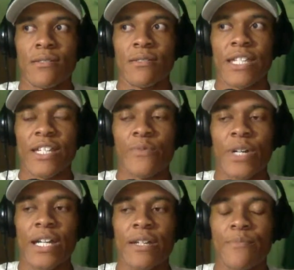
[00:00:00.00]
that's
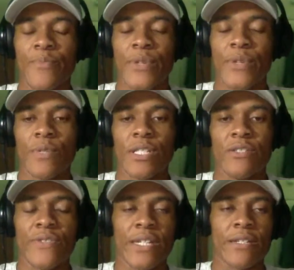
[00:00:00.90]
why people, when
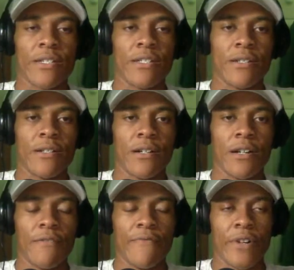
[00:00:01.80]
you think
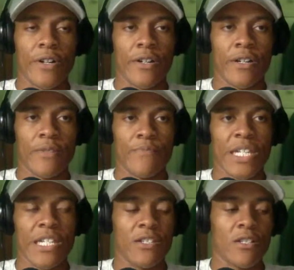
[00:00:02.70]
of
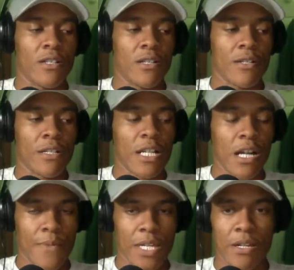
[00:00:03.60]
making your
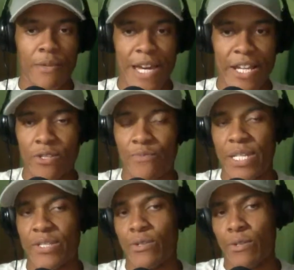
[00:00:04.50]
comic a
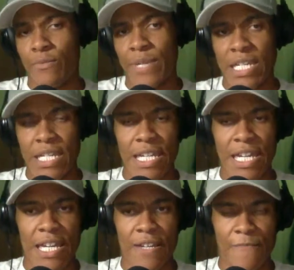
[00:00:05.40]
masterpiece or making
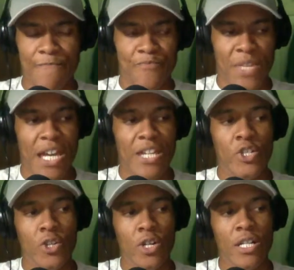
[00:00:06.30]
it as
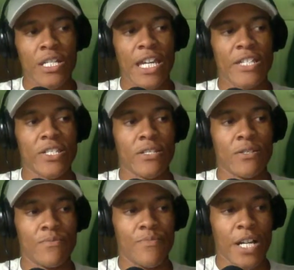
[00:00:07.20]
strong as it
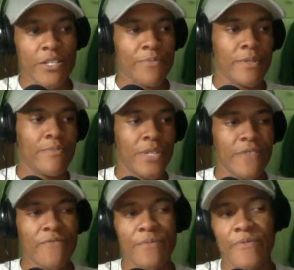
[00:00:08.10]
could possibly be
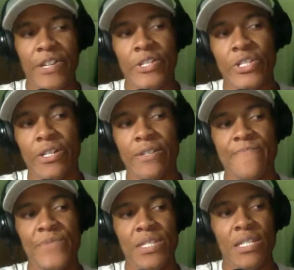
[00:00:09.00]
from the very start,
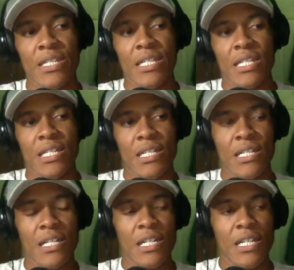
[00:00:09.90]

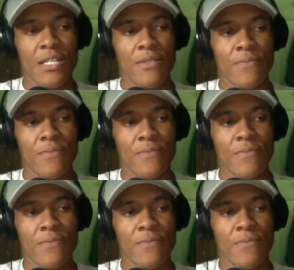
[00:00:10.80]
it